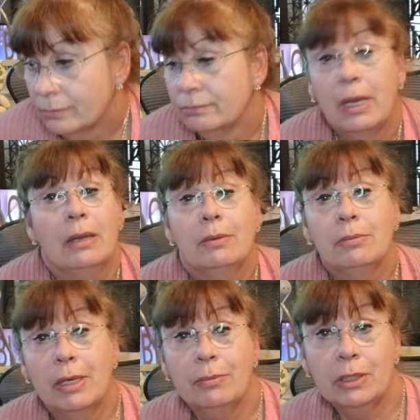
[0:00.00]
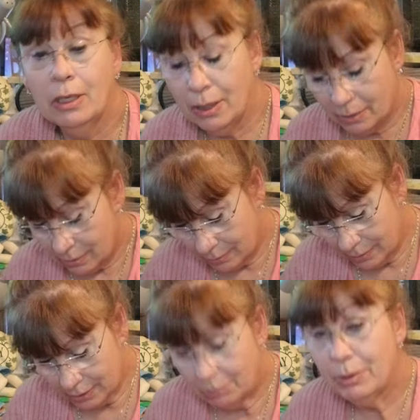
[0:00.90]
Maybe, maybe not.
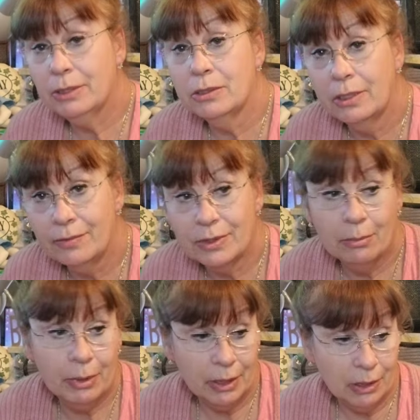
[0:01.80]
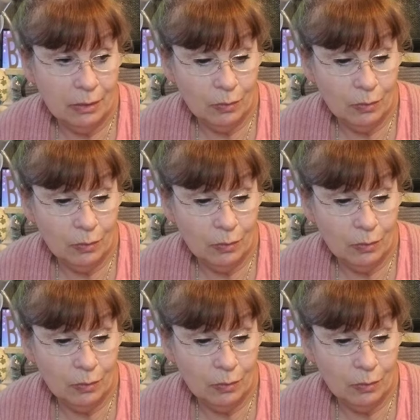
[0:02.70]
It depends on if somebody